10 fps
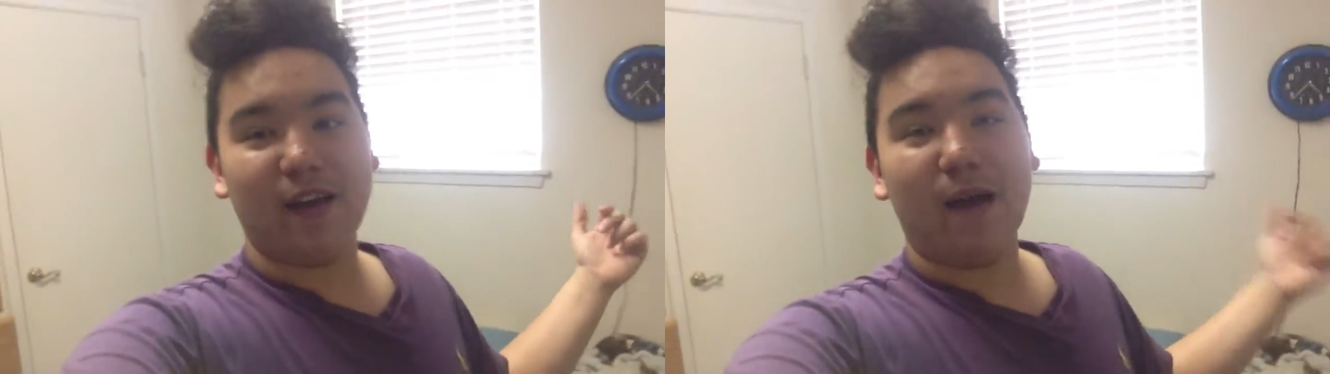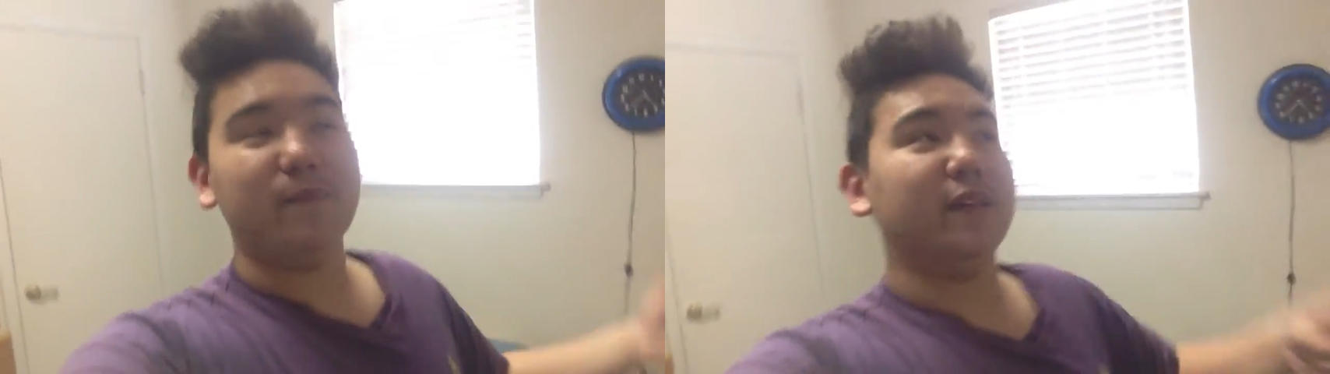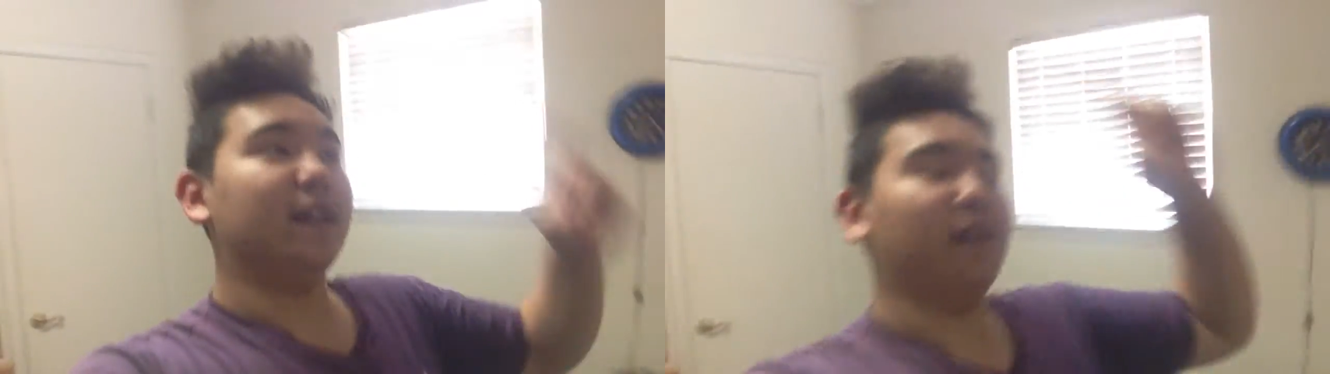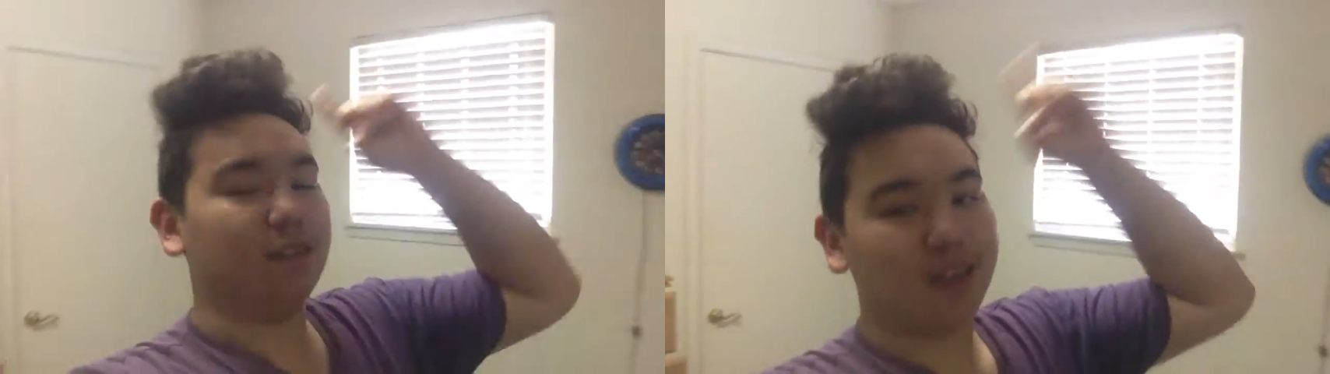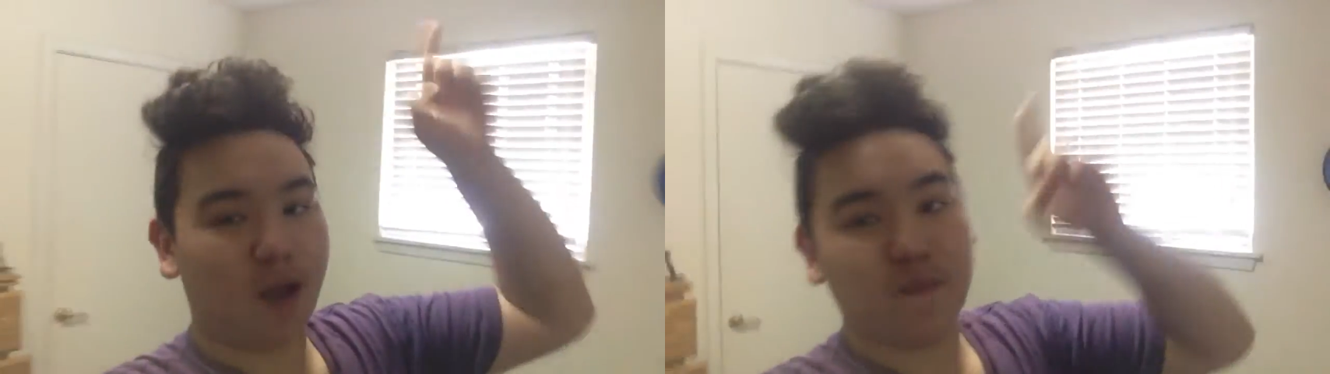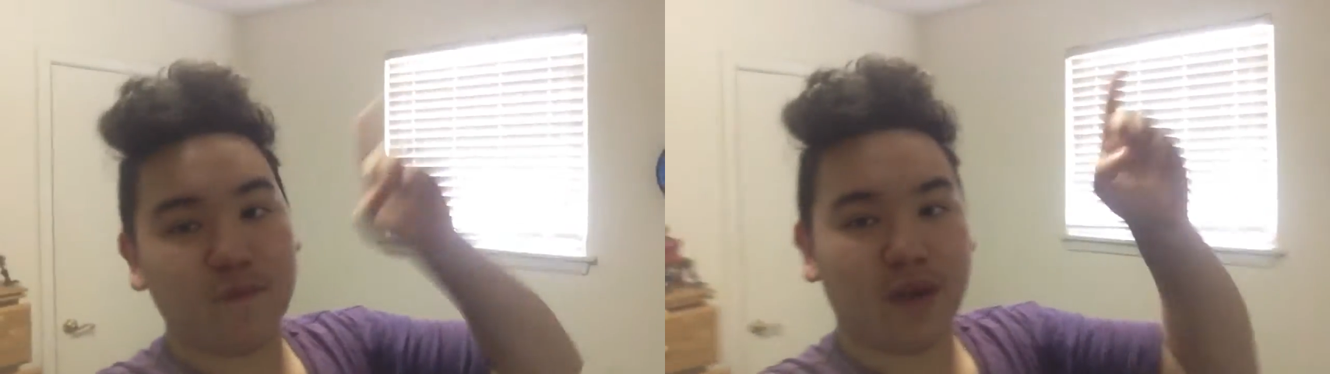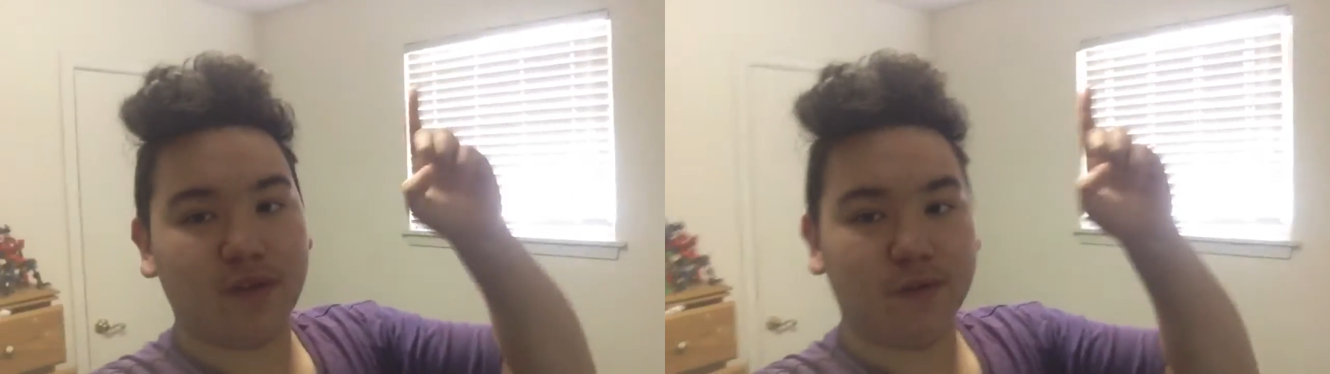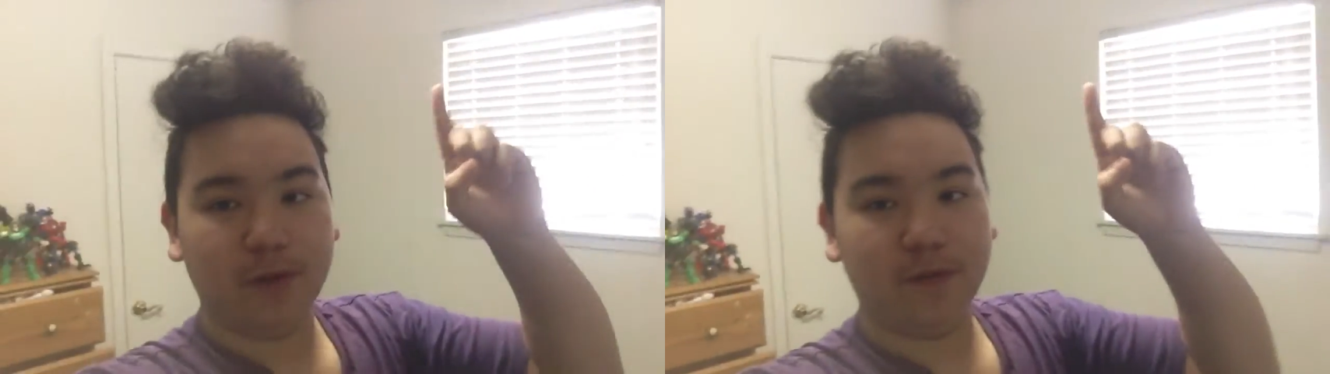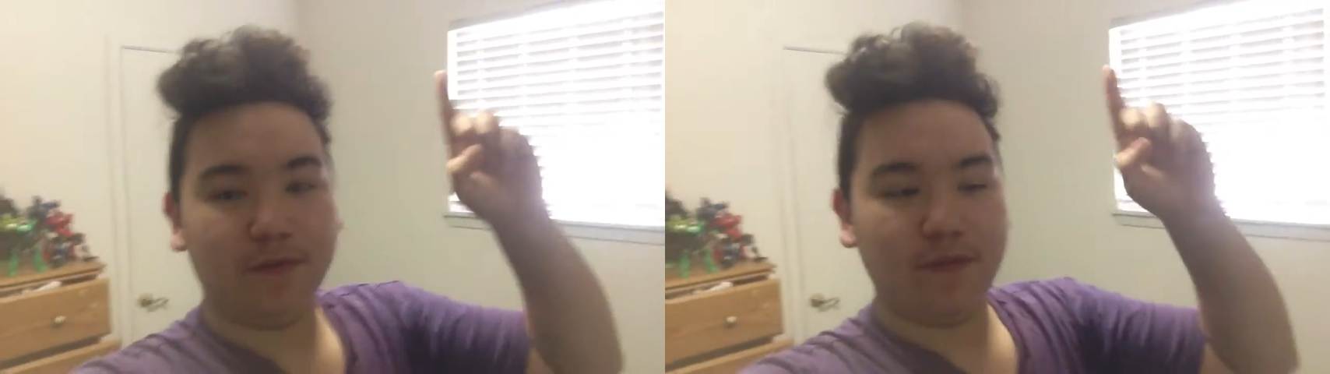I'm getting on top of my roof